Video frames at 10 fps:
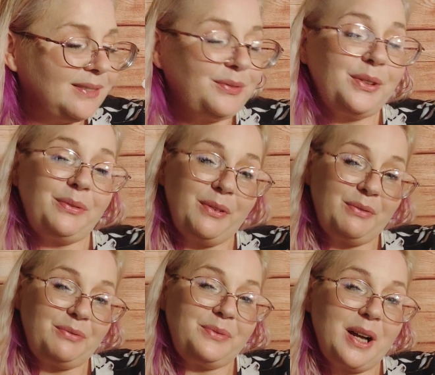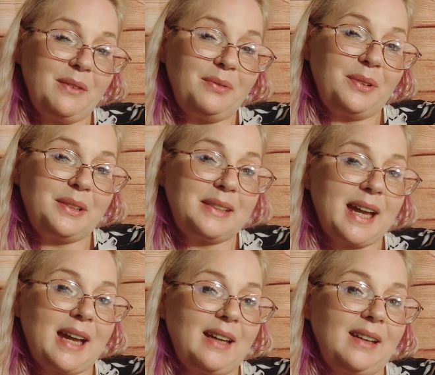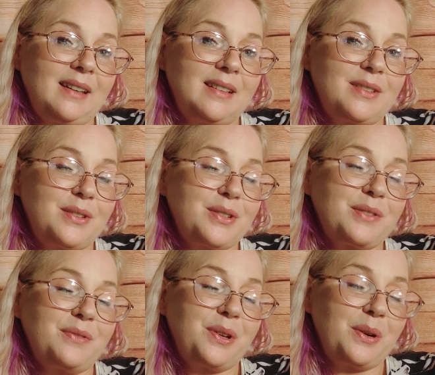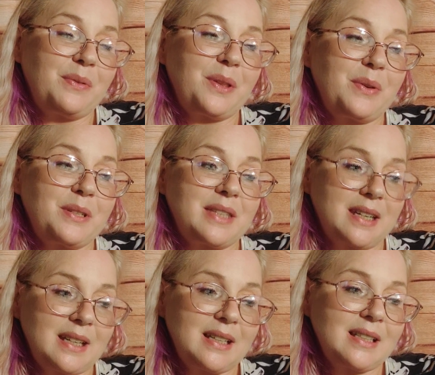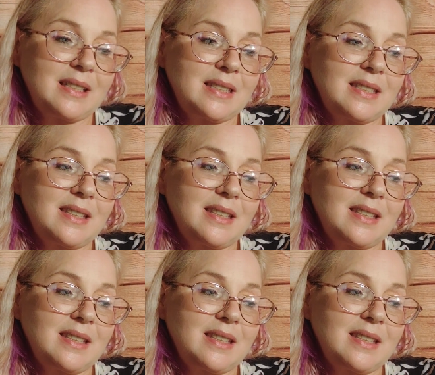food for thought for today is just a few of those things.